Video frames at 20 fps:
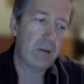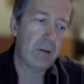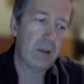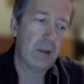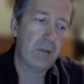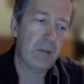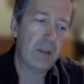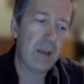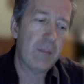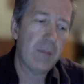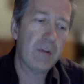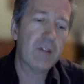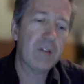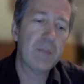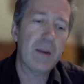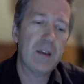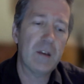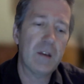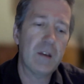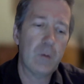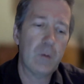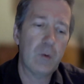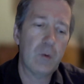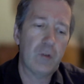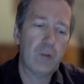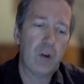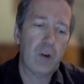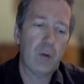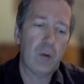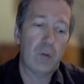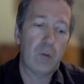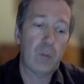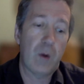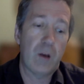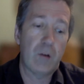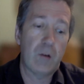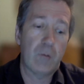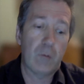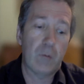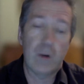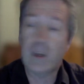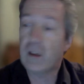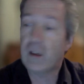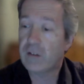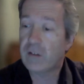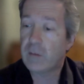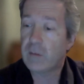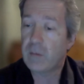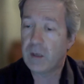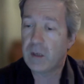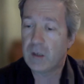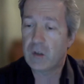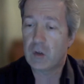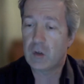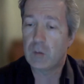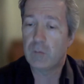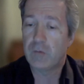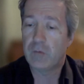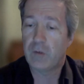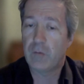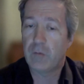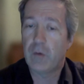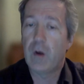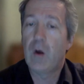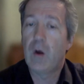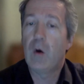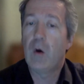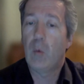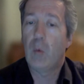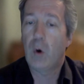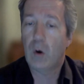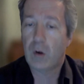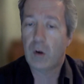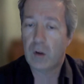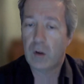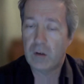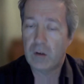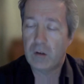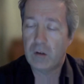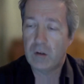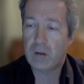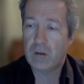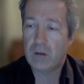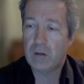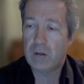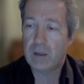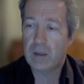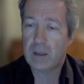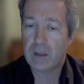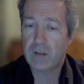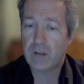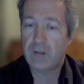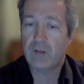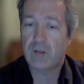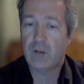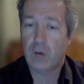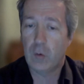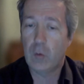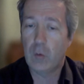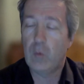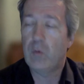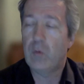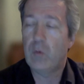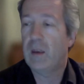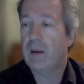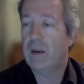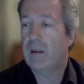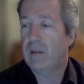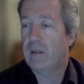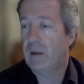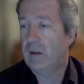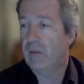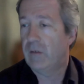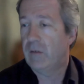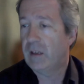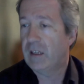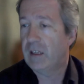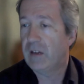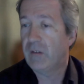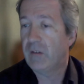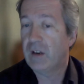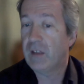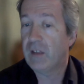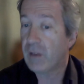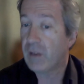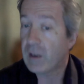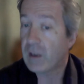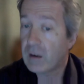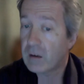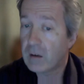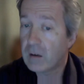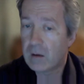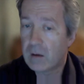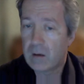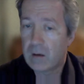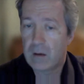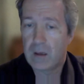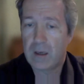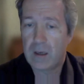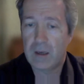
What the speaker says: their perspective also was one of realism in terms of what can the kids do that are at year 11, at